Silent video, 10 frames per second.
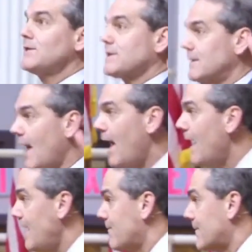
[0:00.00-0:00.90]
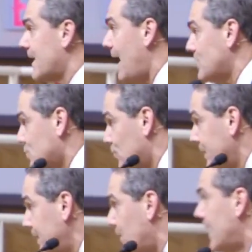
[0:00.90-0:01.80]
God's alive,
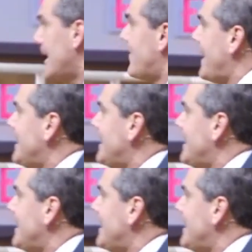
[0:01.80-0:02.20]
God's real.